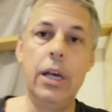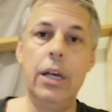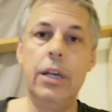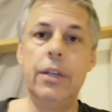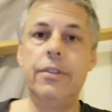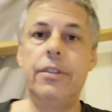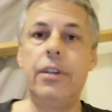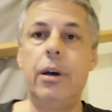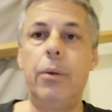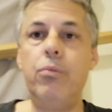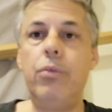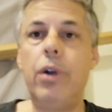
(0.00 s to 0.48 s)

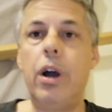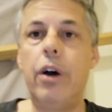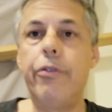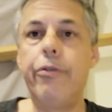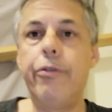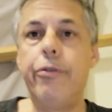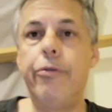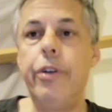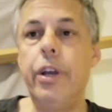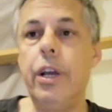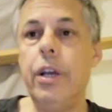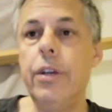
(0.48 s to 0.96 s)
Some
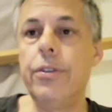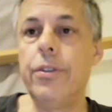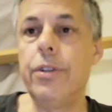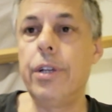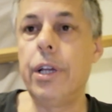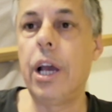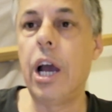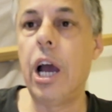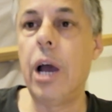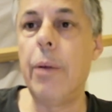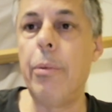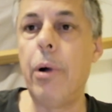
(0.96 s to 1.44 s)
rough figures to
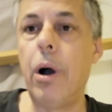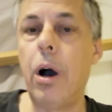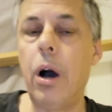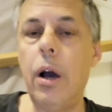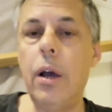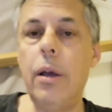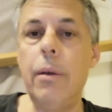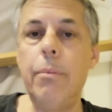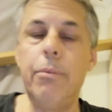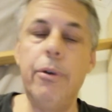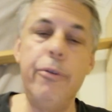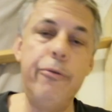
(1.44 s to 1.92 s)
go
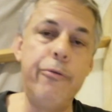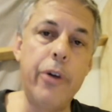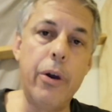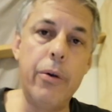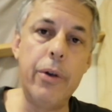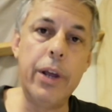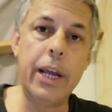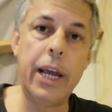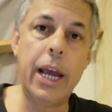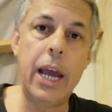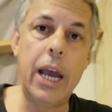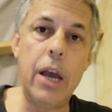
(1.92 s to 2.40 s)
by. Be
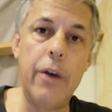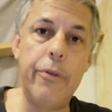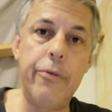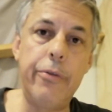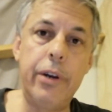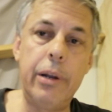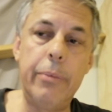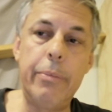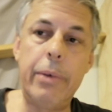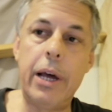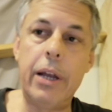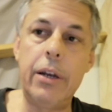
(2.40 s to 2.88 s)
very
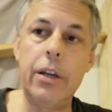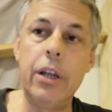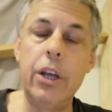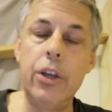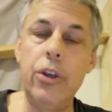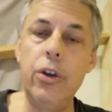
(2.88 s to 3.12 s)
careful about.